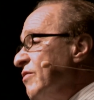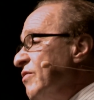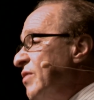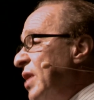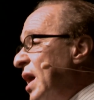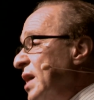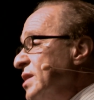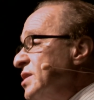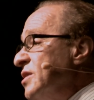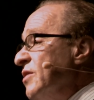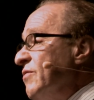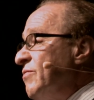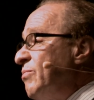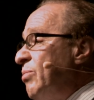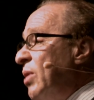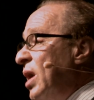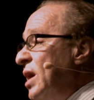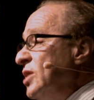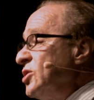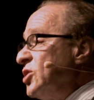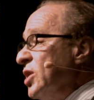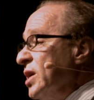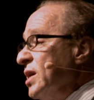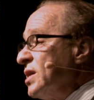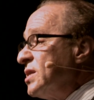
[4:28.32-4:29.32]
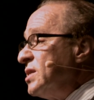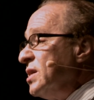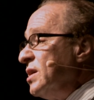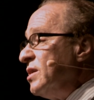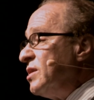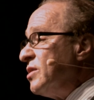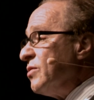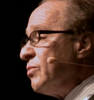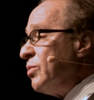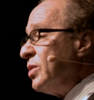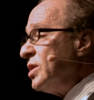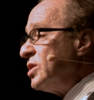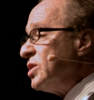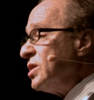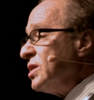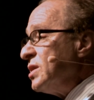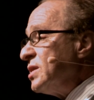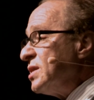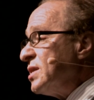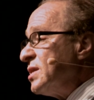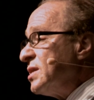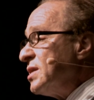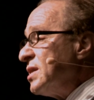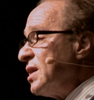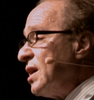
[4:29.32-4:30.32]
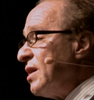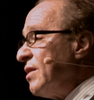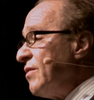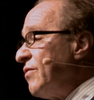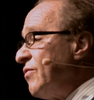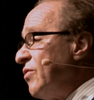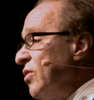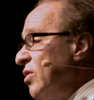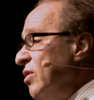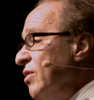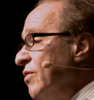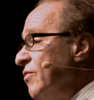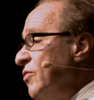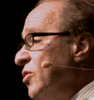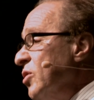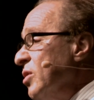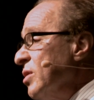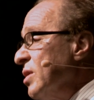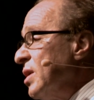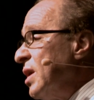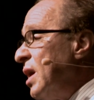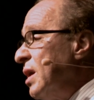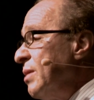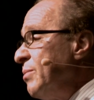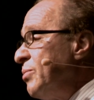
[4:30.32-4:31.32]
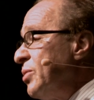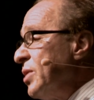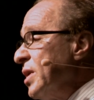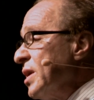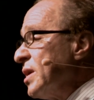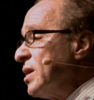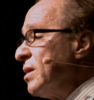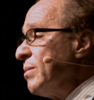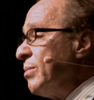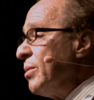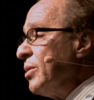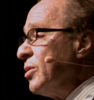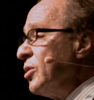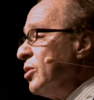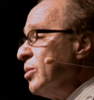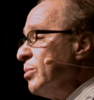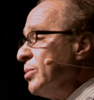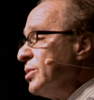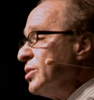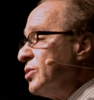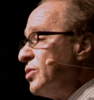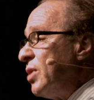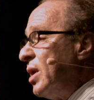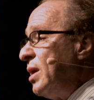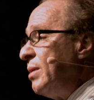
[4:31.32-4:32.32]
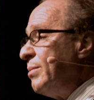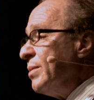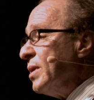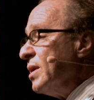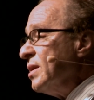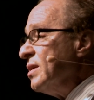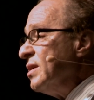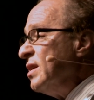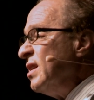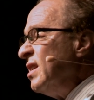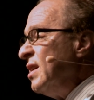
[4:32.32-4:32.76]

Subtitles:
lots of projects, each of which is full of unpredictable human drama?